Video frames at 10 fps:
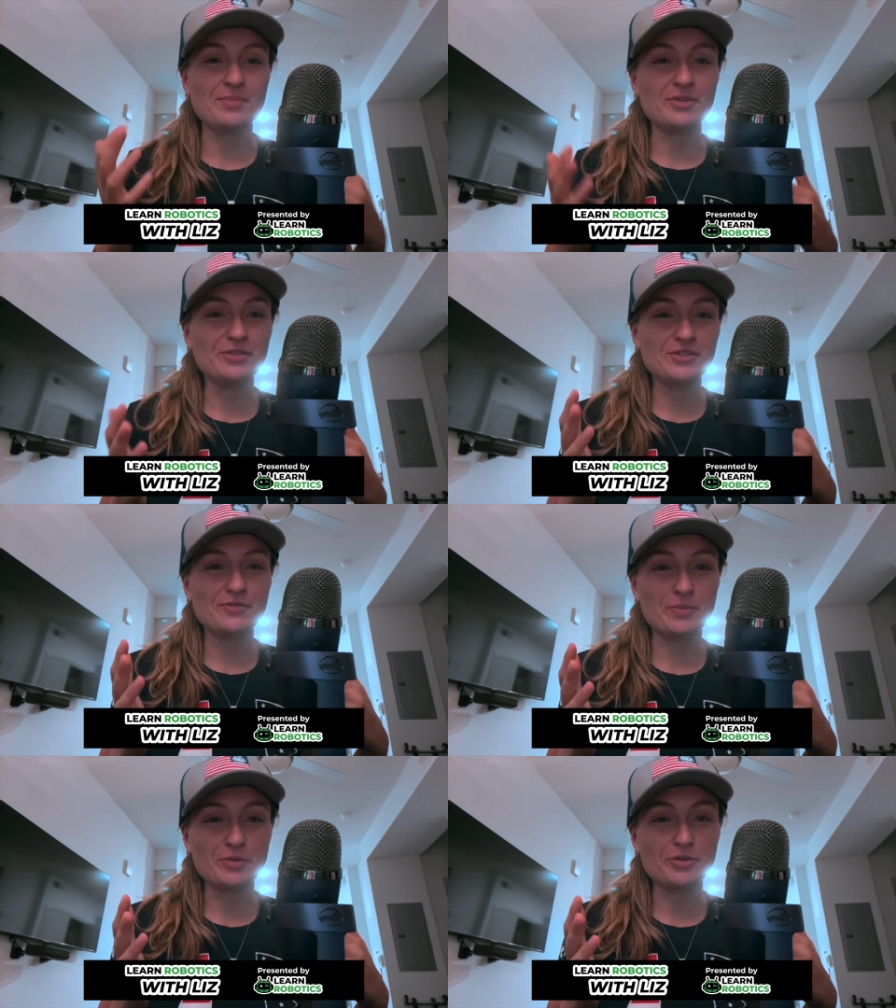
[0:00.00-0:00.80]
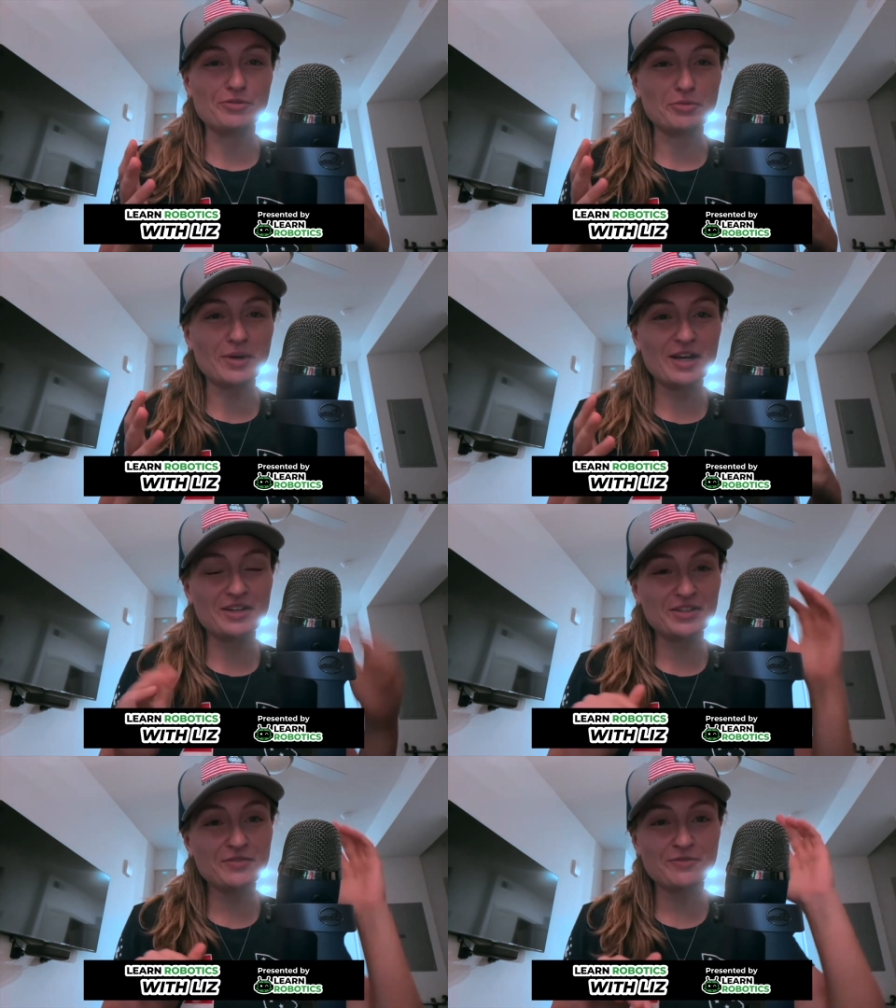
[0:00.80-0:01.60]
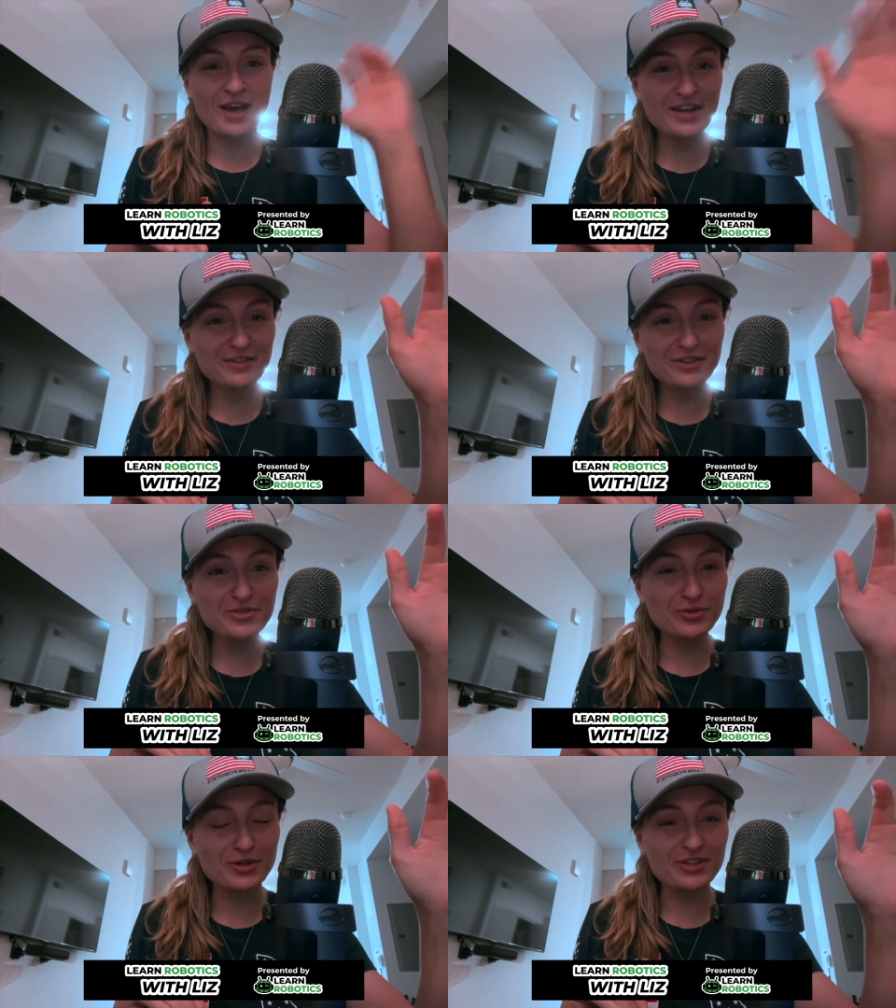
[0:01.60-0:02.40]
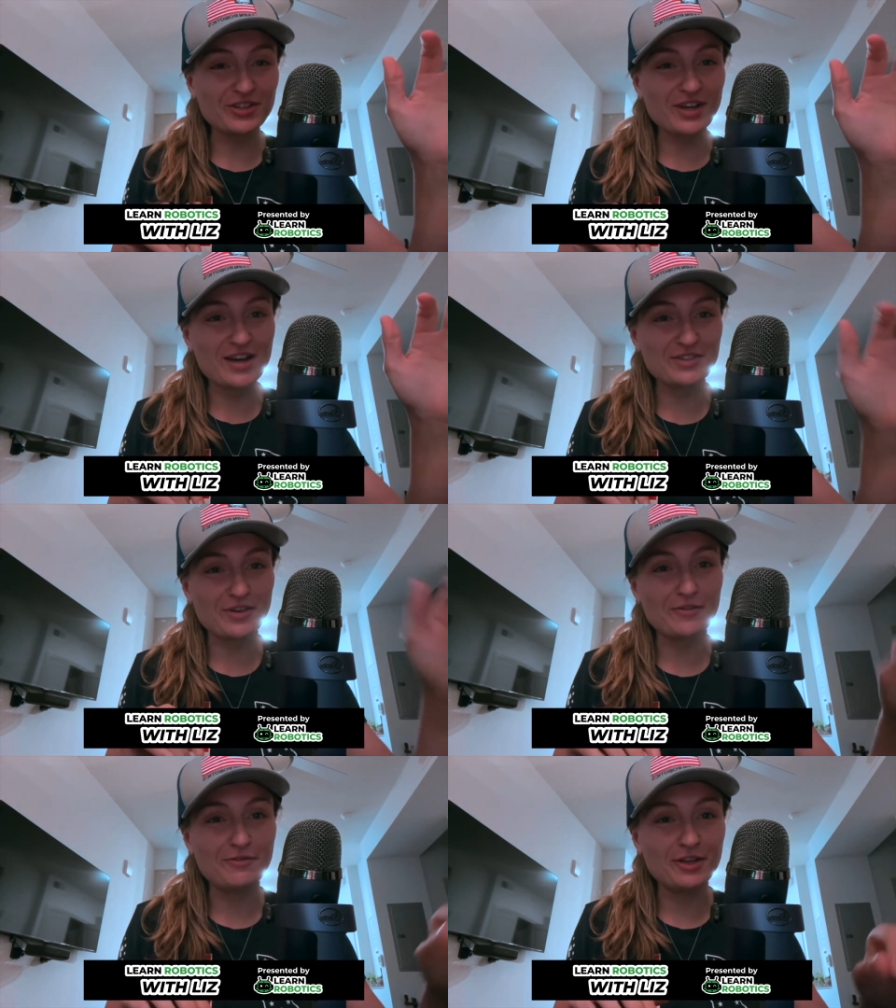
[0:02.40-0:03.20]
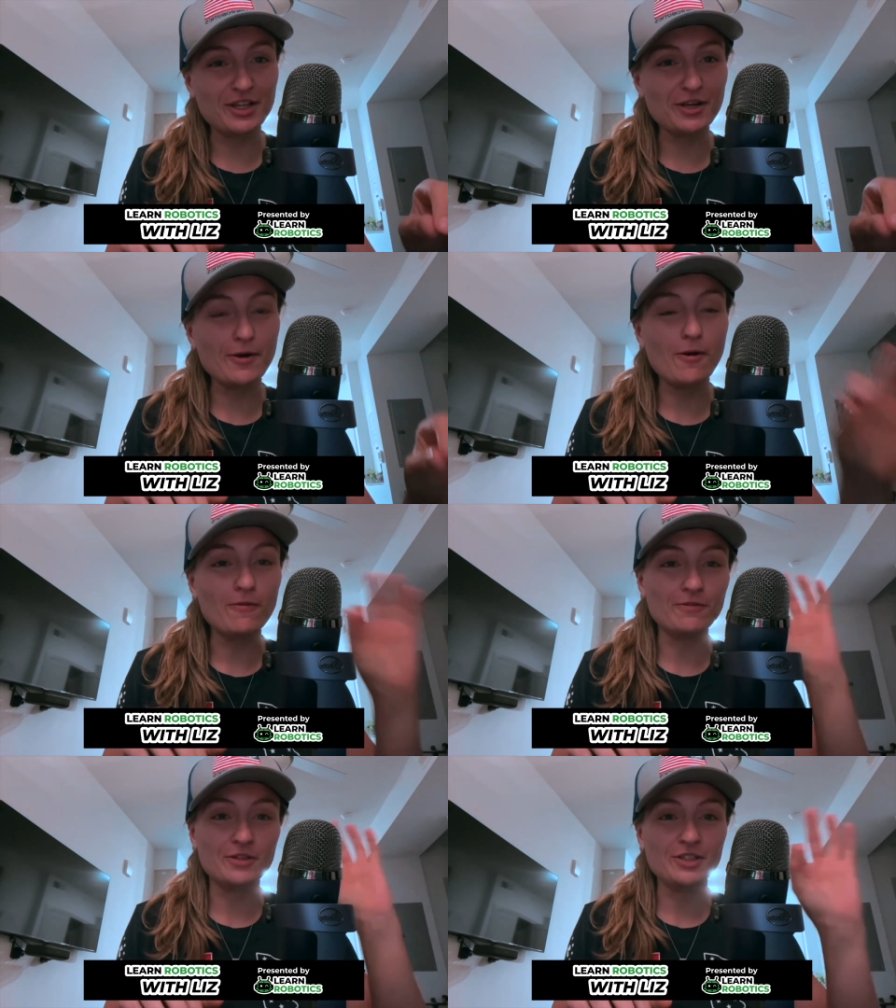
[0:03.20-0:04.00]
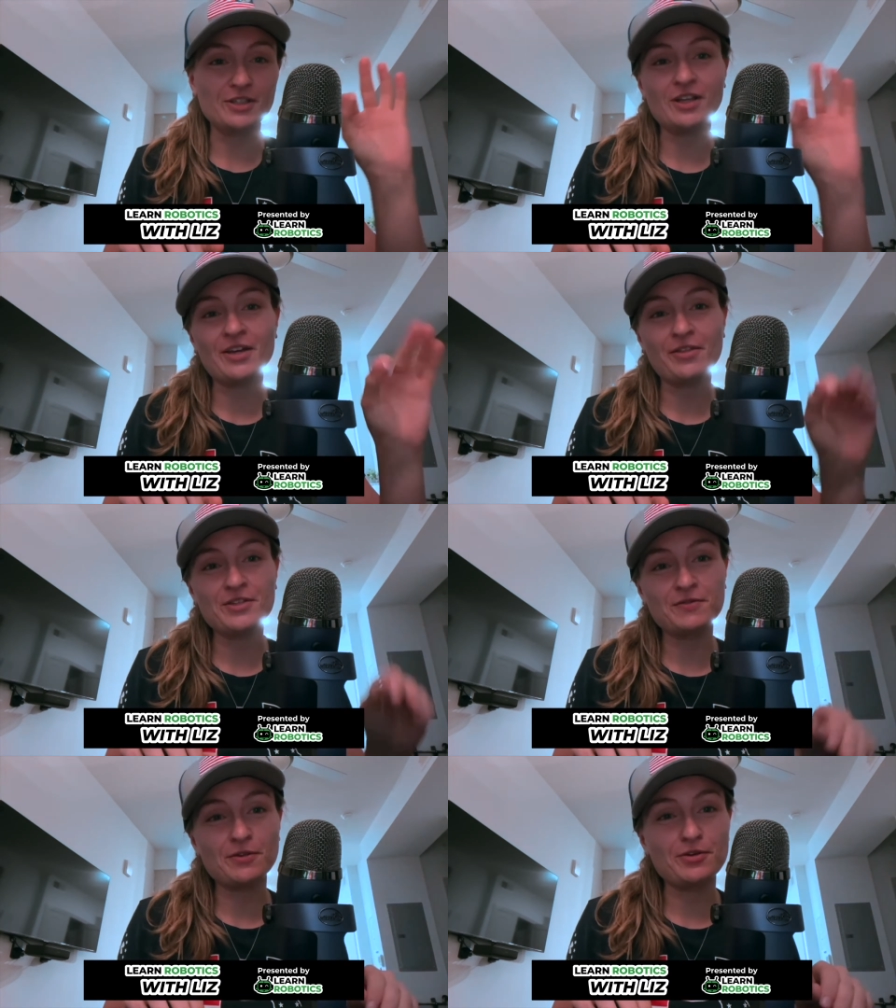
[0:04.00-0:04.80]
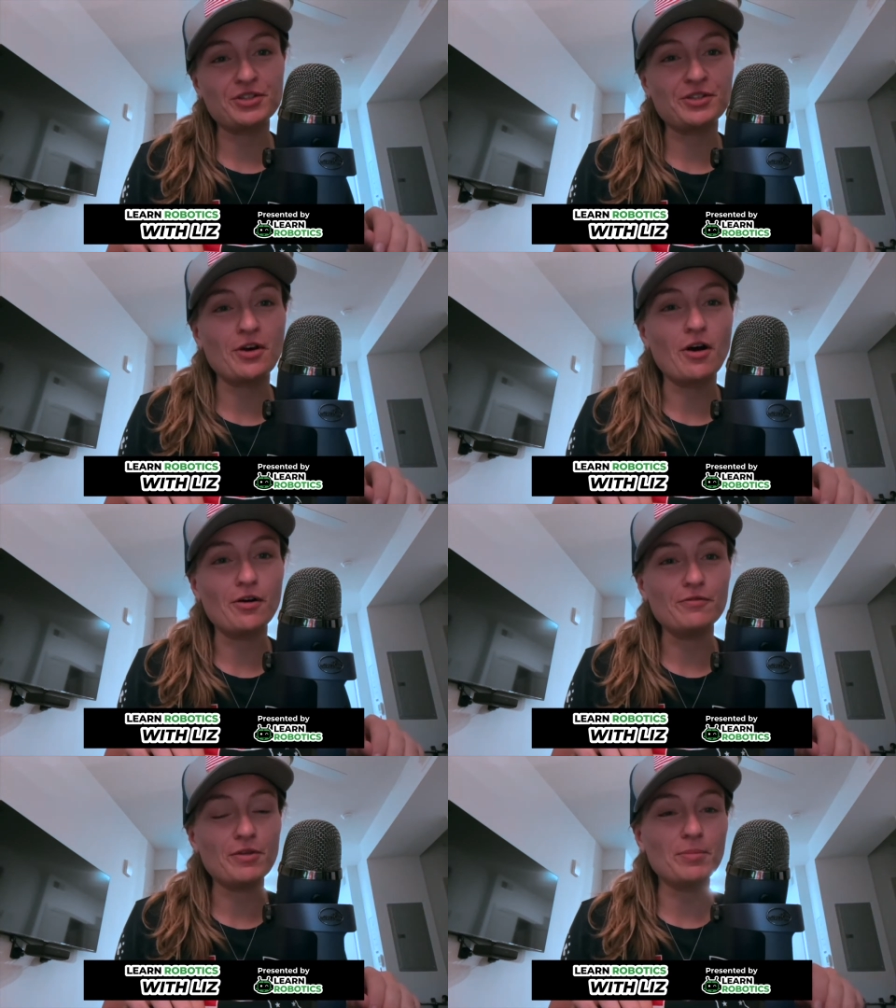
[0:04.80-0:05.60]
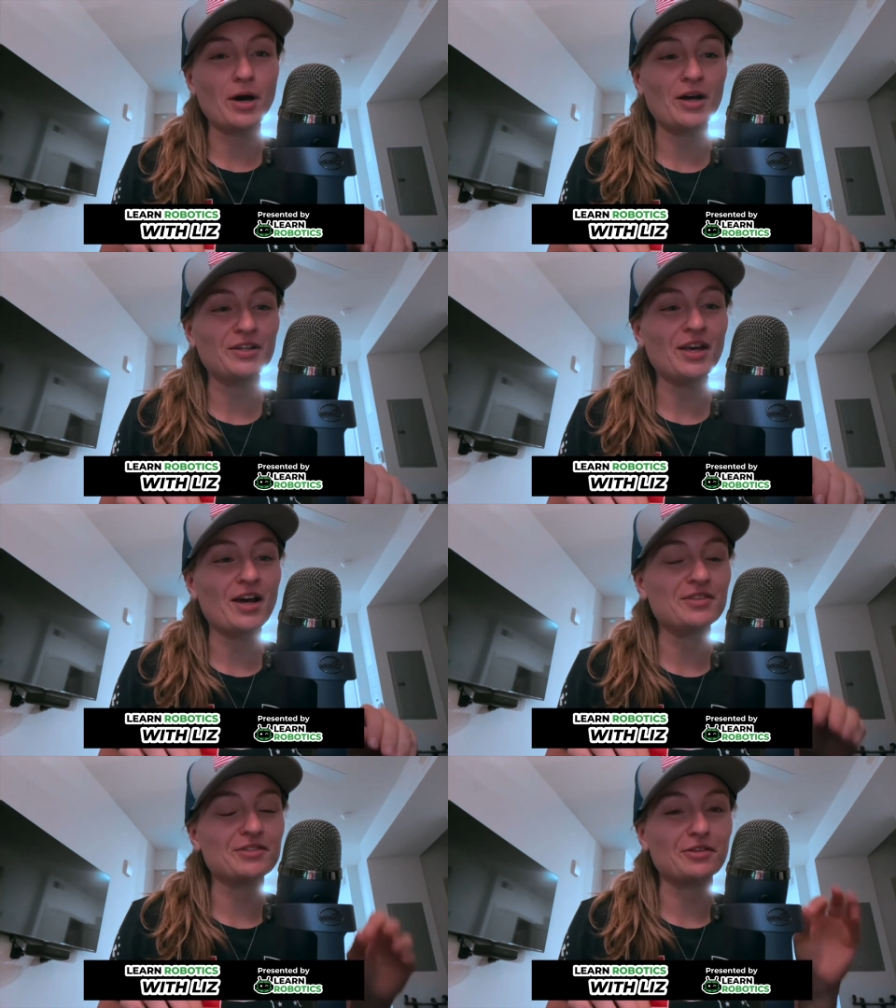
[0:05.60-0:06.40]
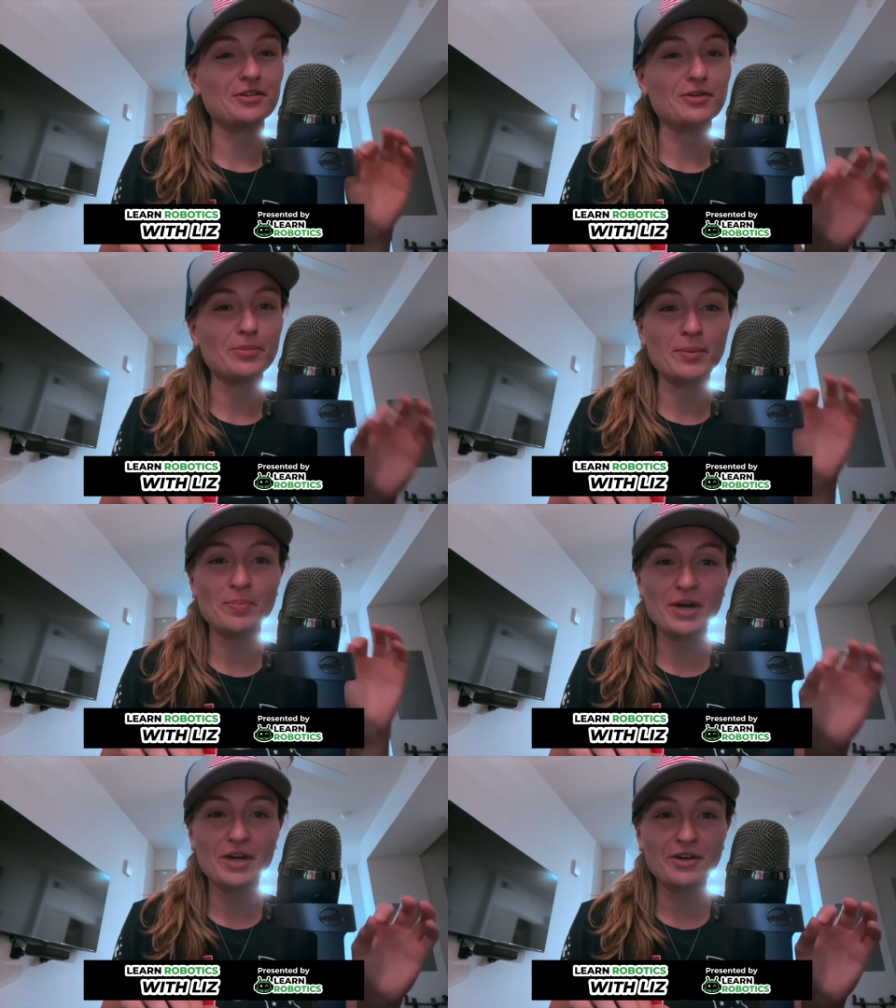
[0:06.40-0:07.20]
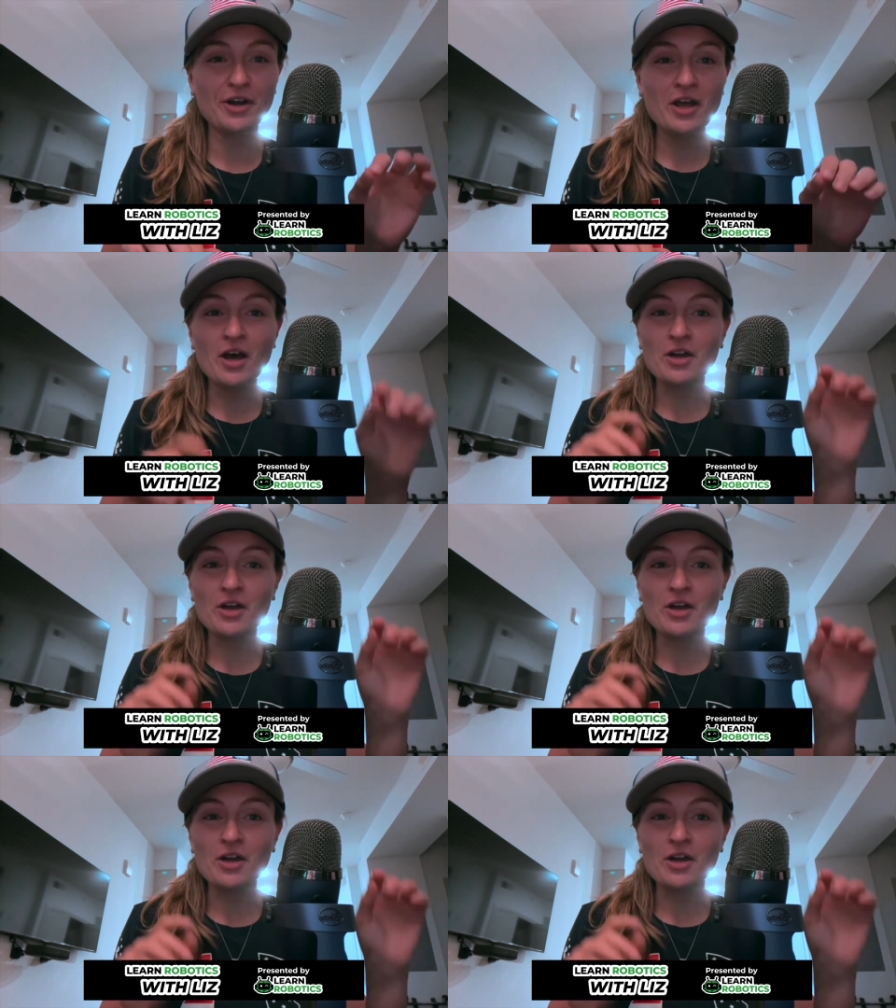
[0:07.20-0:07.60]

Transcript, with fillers: I'm Liz from Learn Robotics, finally joining you guys on video. Hopefully, you like this version of the podcast a little bit better.